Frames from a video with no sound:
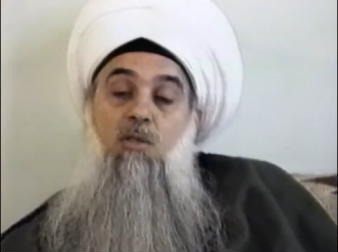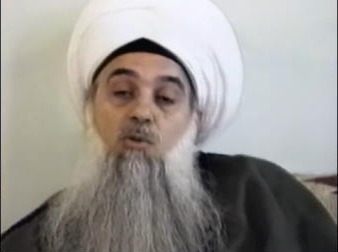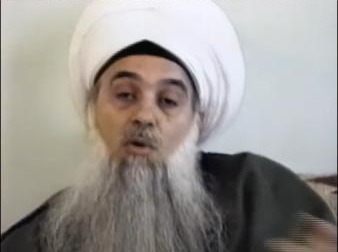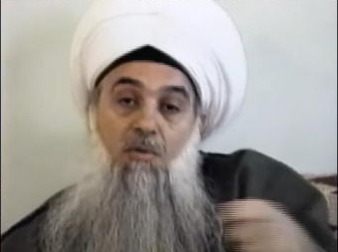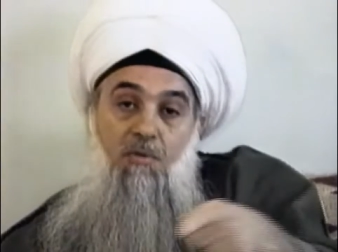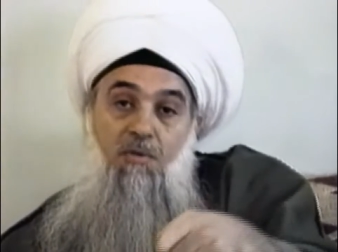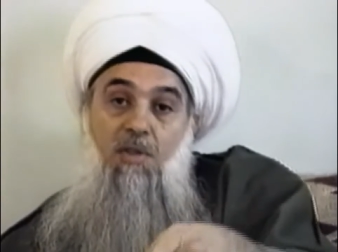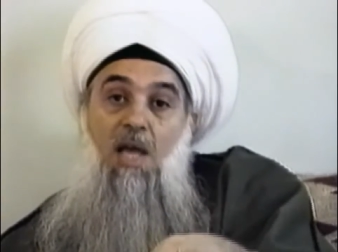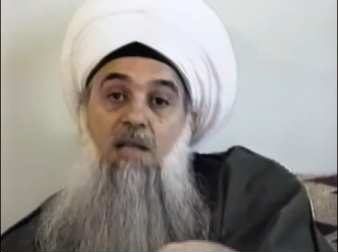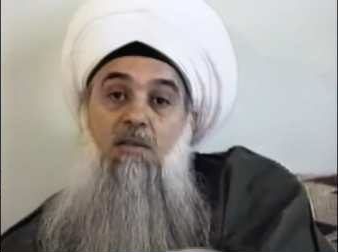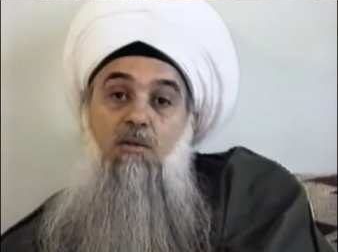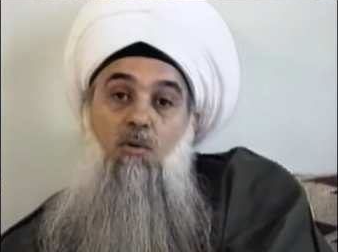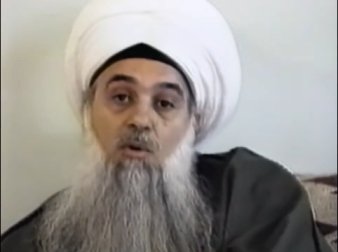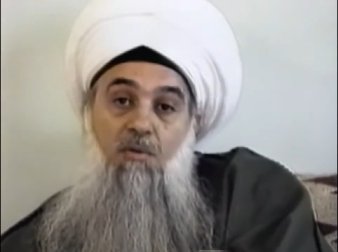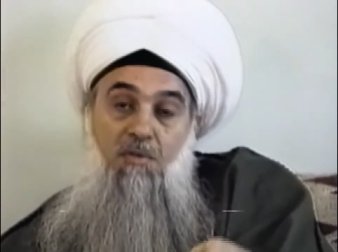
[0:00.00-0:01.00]
of
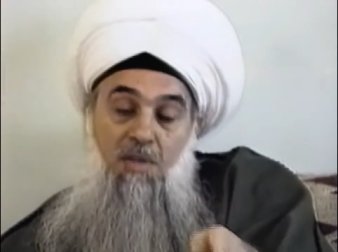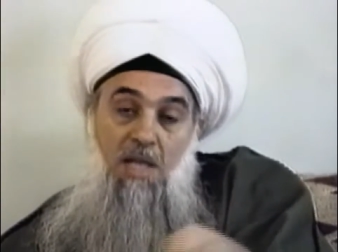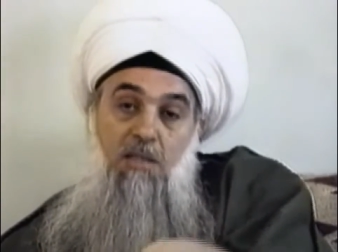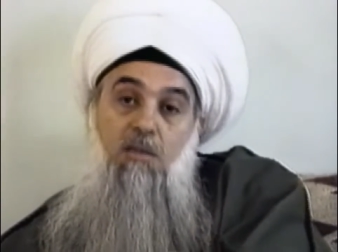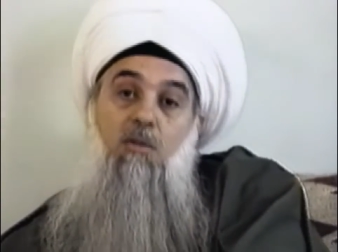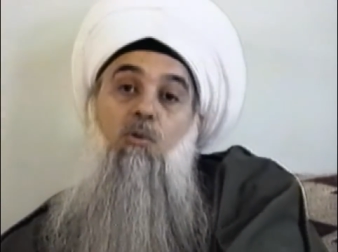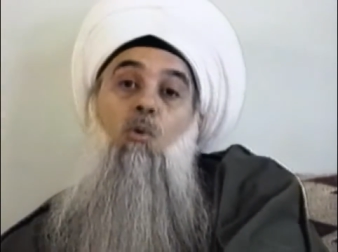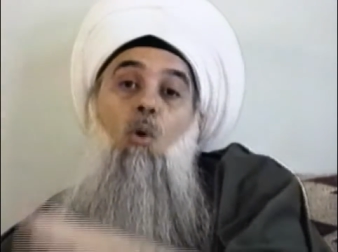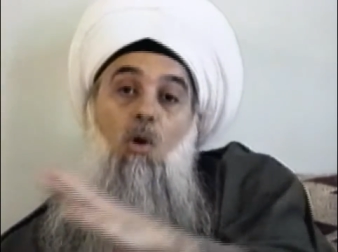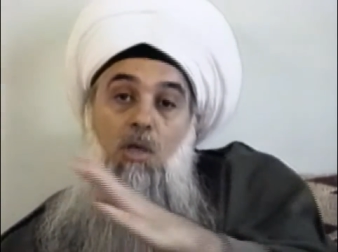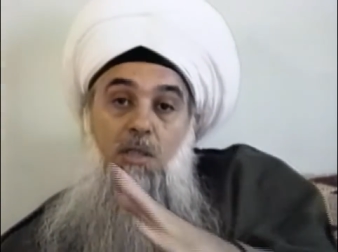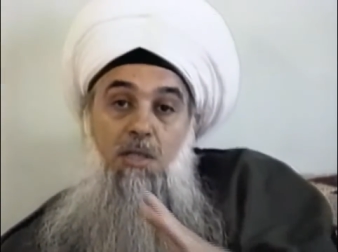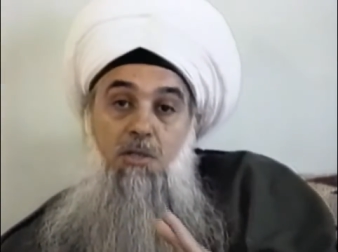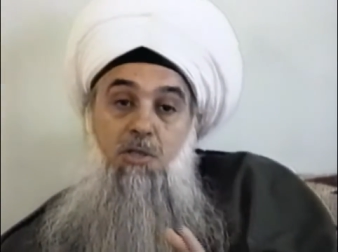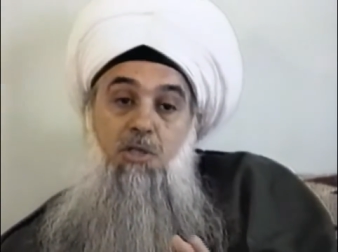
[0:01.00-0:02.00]
that of that
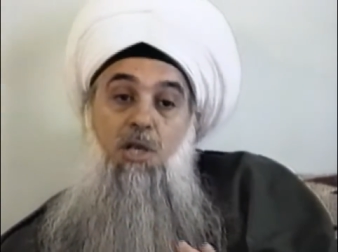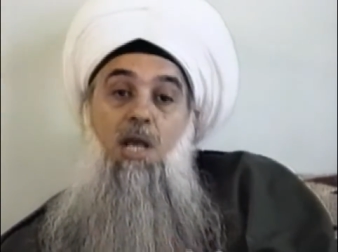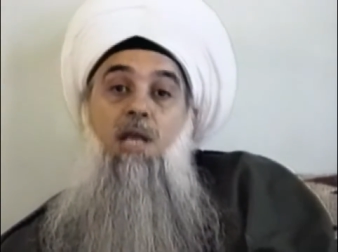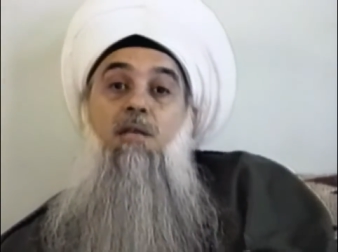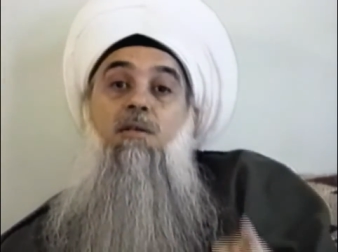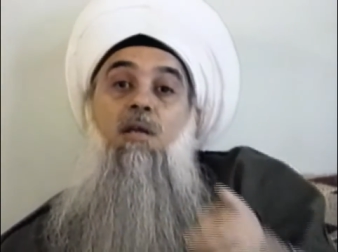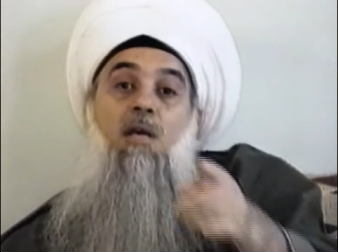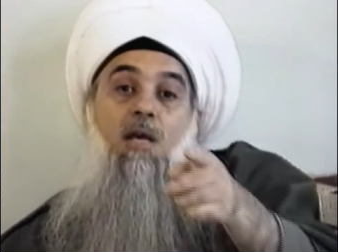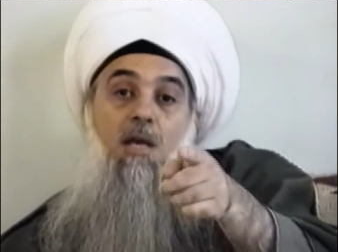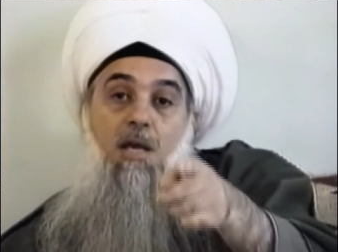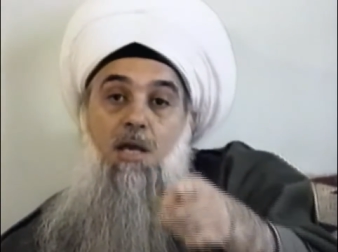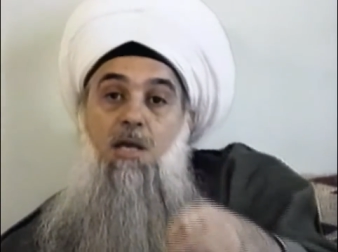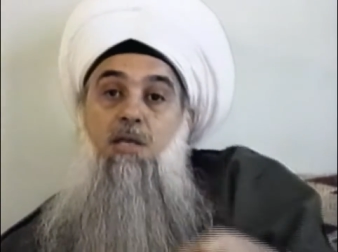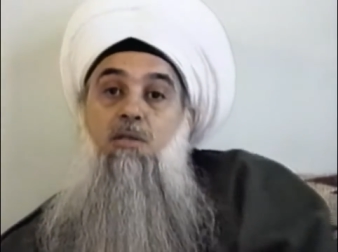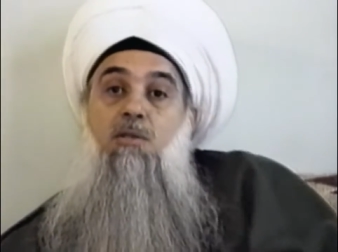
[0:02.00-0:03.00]
golden chain
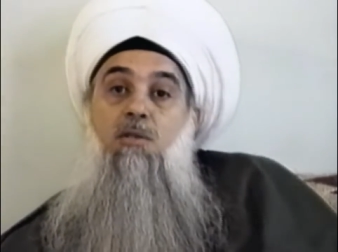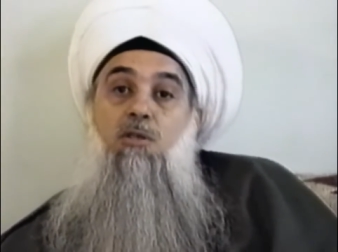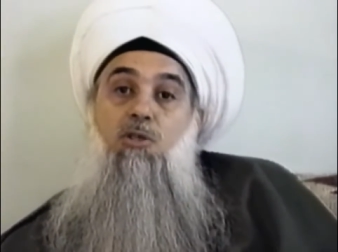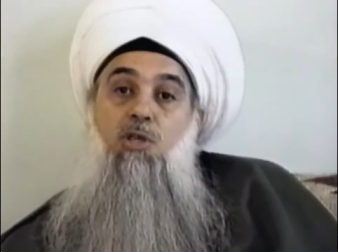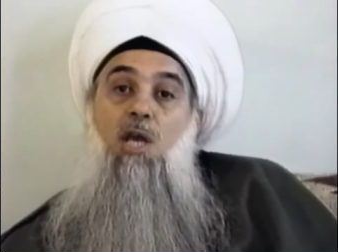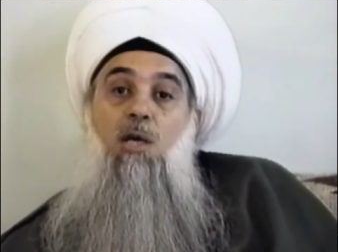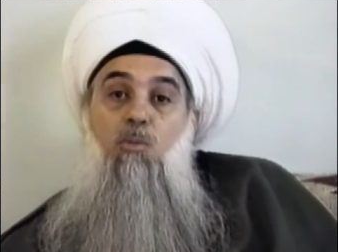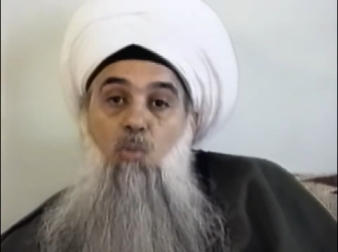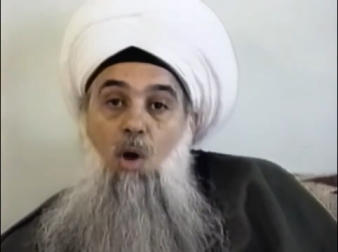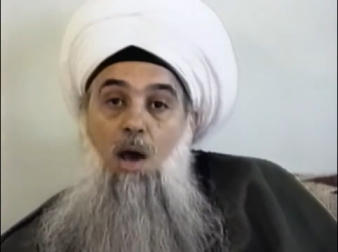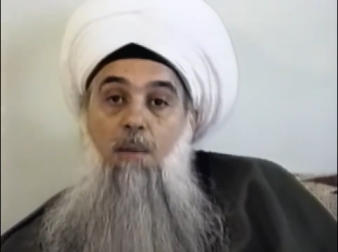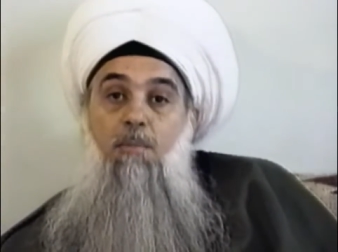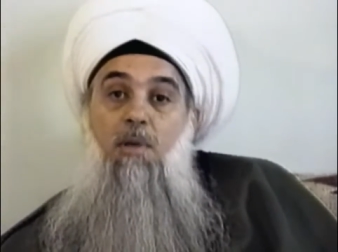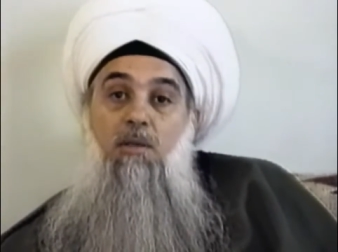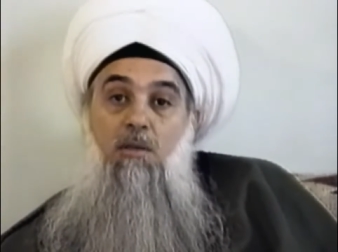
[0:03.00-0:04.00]
is Sheikh
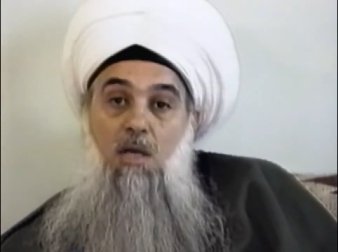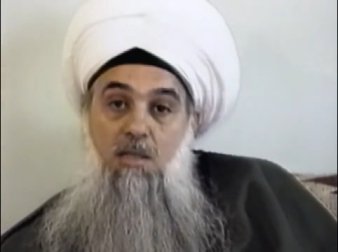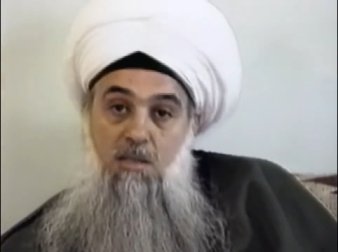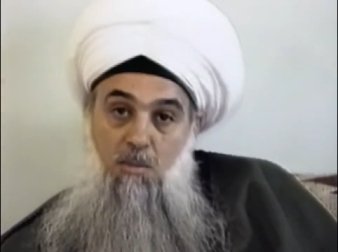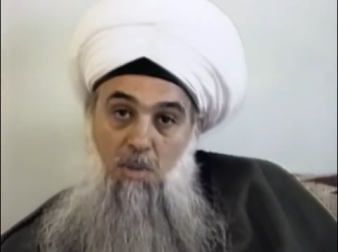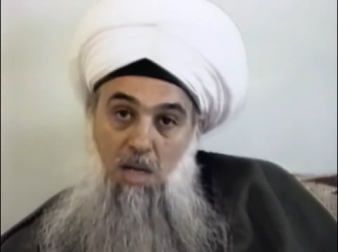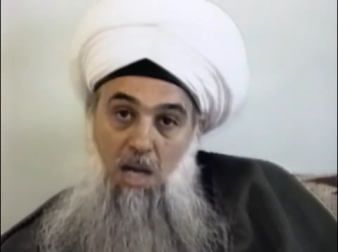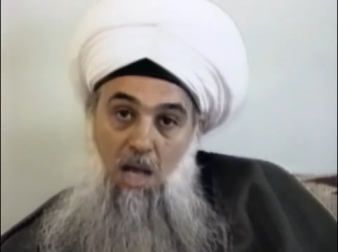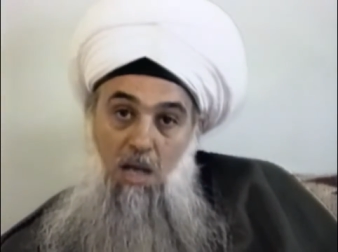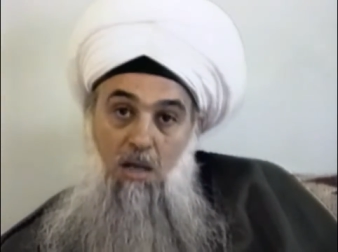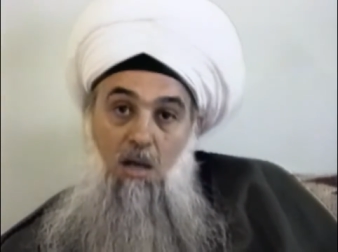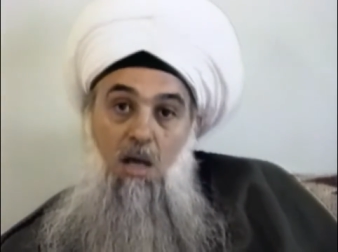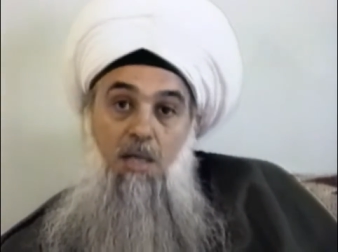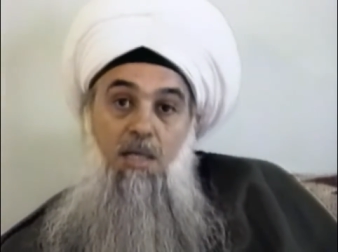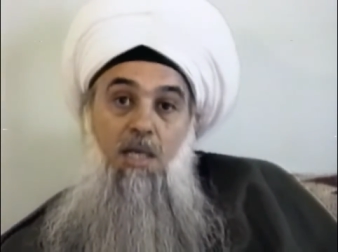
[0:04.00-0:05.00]
Muhammad Nazim Al
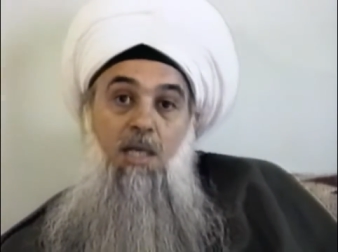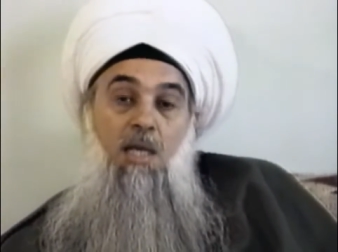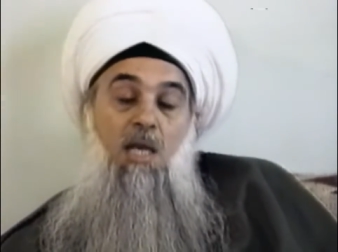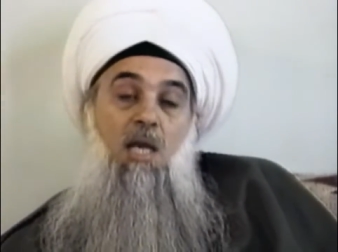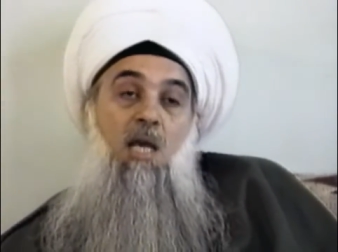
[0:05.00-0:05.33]
Haqqani.